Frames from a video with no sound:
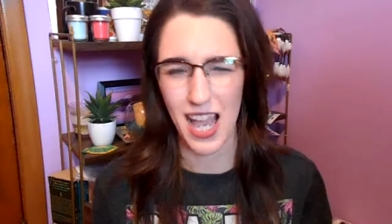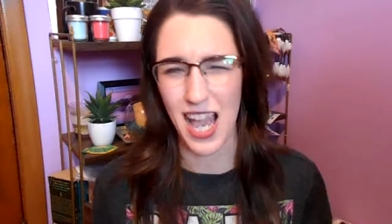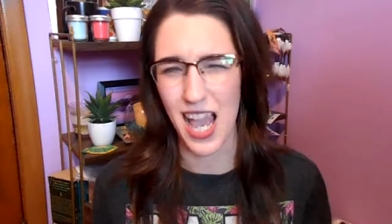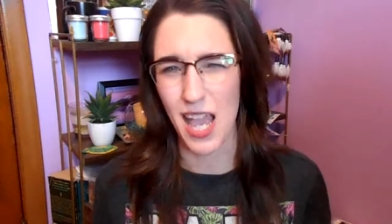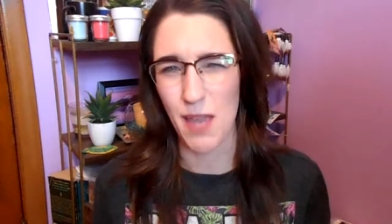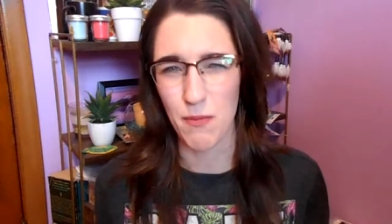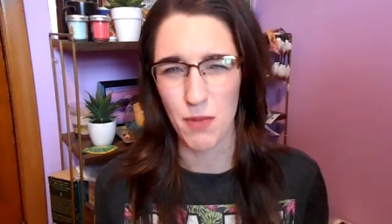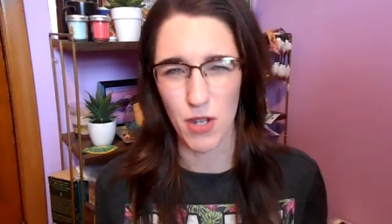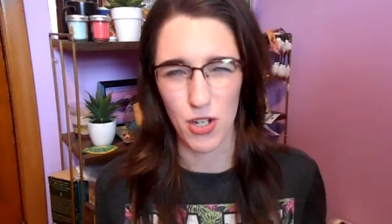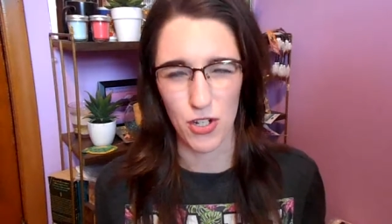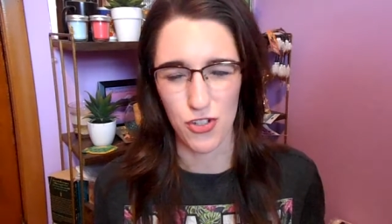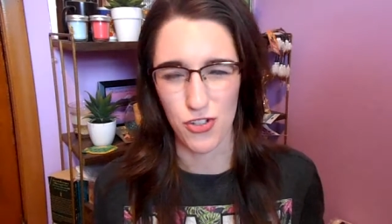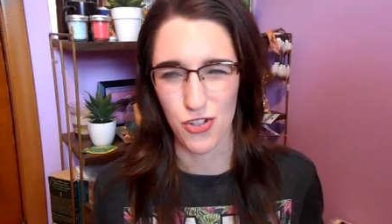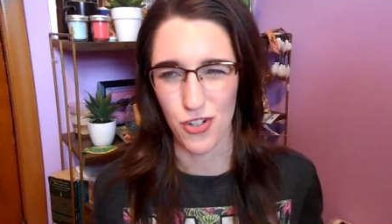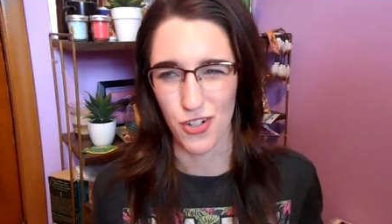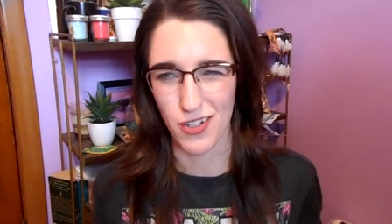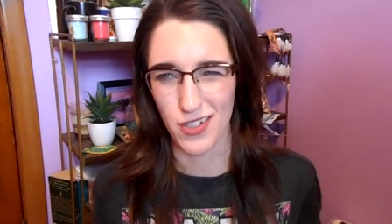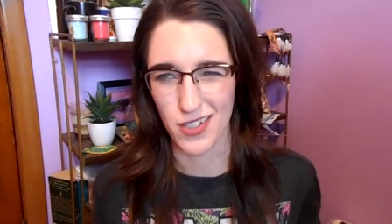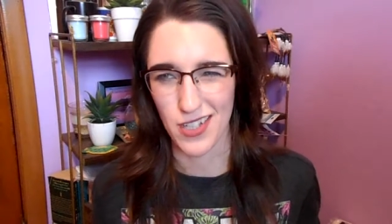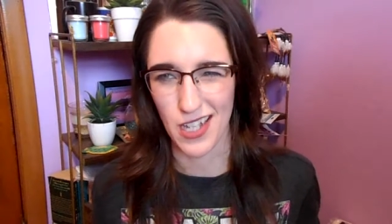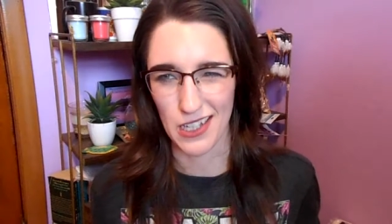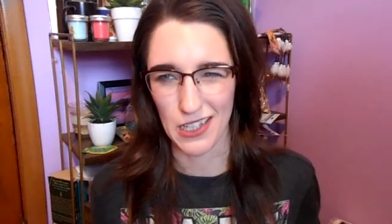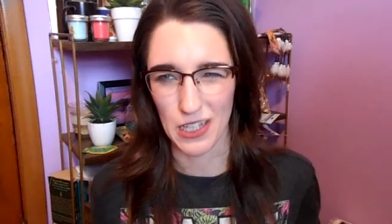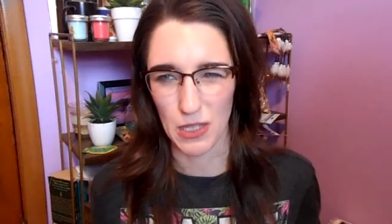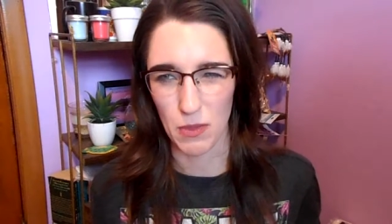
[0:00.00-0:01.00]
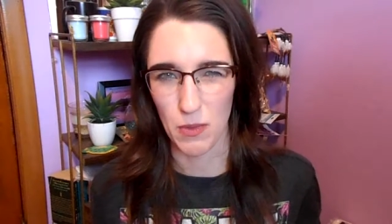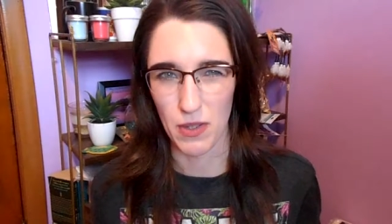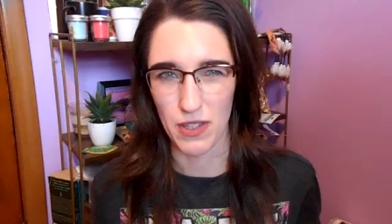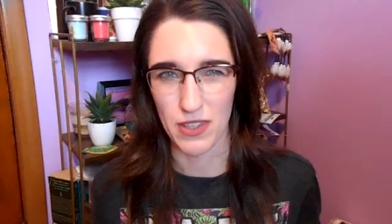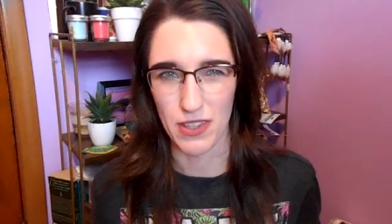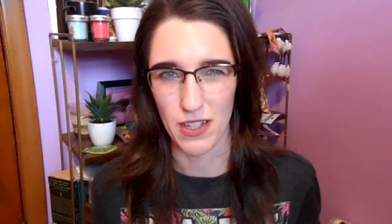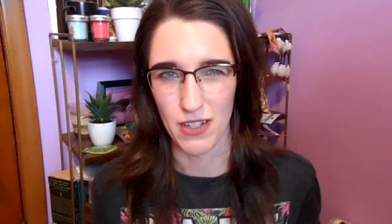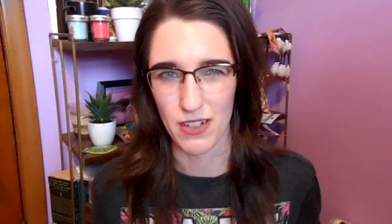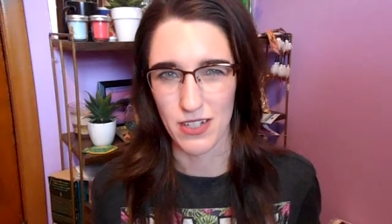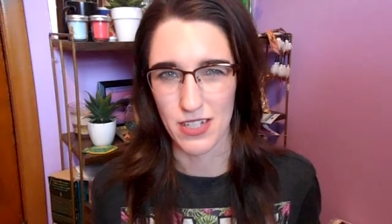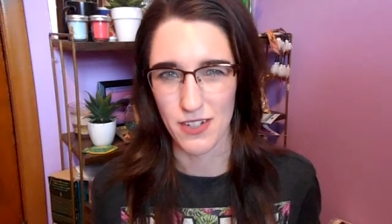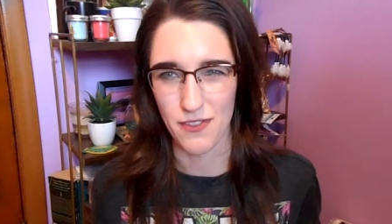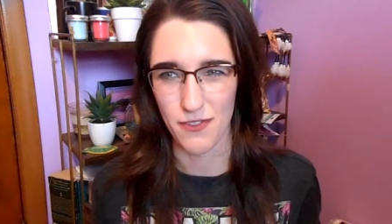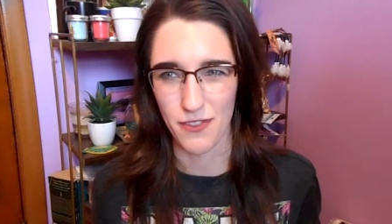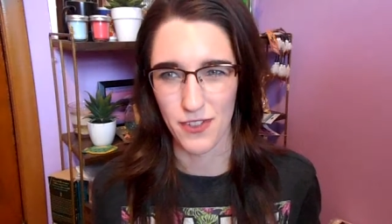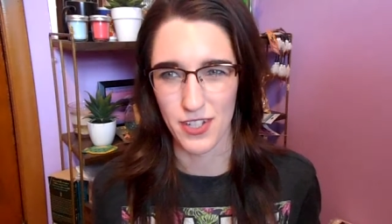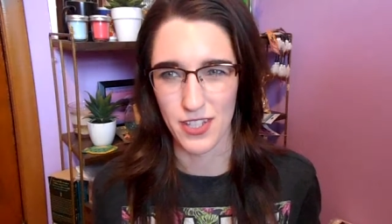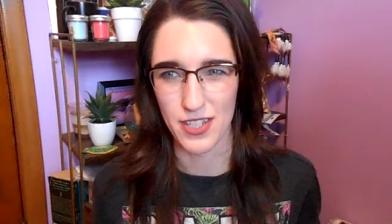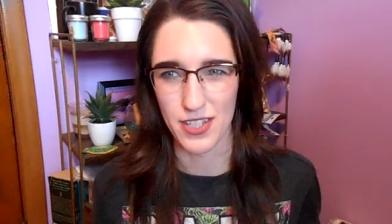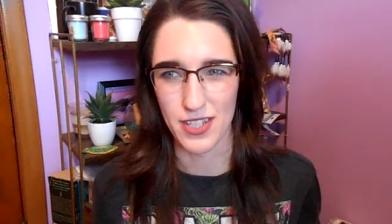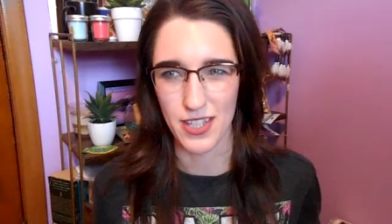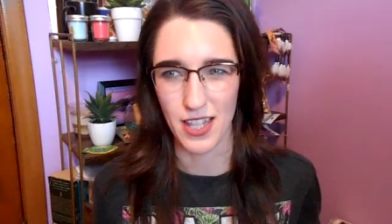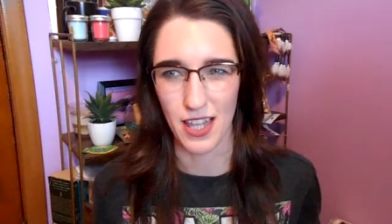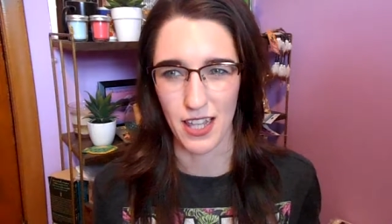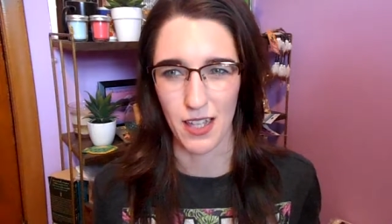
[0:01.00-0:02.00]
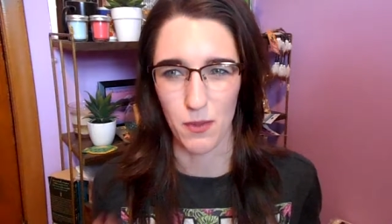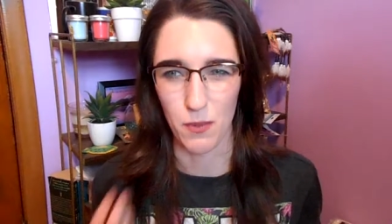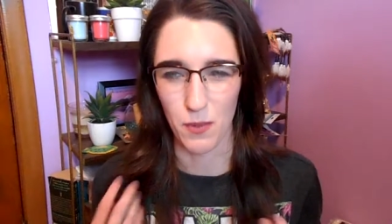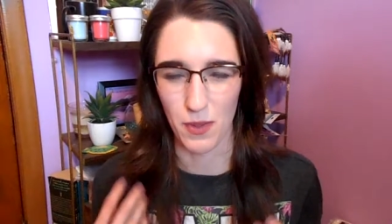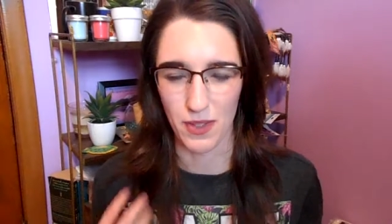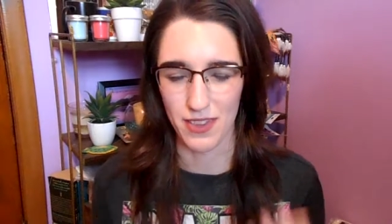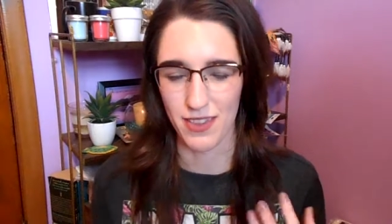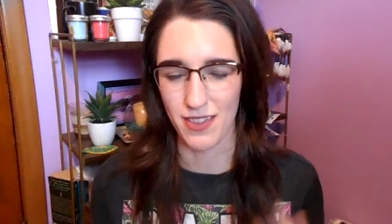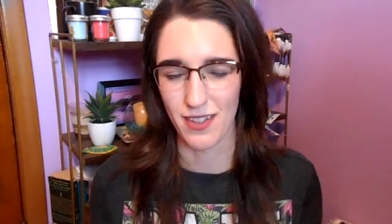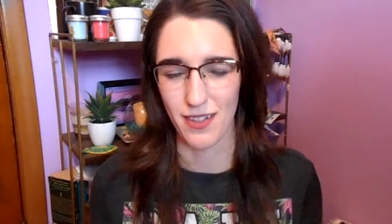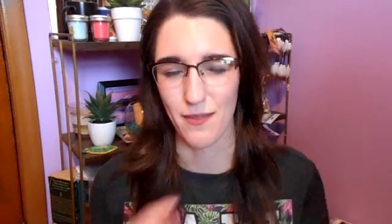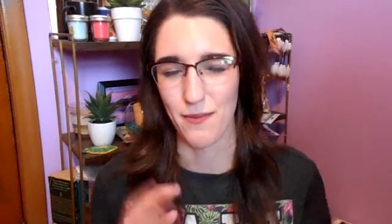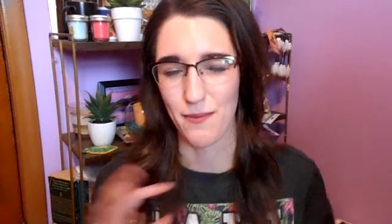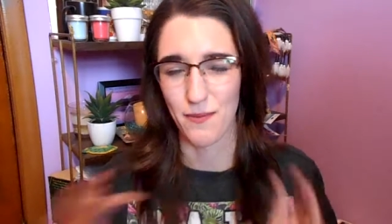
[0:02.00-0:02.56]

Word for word: I'm not sure exactly what their difference, like what their